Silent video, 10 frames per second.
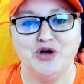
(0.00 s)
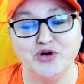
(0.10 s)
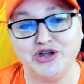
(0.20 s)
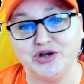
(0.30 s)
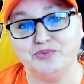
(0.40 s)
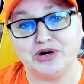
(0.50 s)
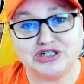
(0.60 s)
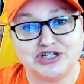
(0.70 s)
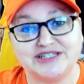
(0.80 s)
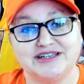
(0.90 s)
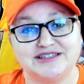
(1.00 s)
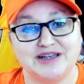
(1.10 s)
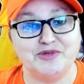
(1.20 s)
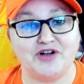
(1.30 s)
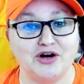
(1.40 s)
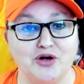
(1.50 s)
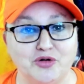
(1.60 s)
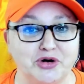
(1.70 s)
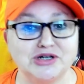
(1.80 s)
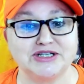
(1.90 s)
where you can purchase some of our
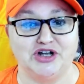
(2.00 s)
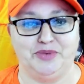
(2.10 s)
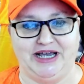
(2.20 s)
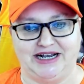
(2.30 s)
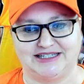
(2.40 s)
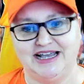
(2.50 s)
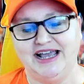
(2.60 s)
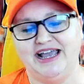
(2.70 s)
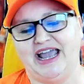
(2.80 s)
own personal picks.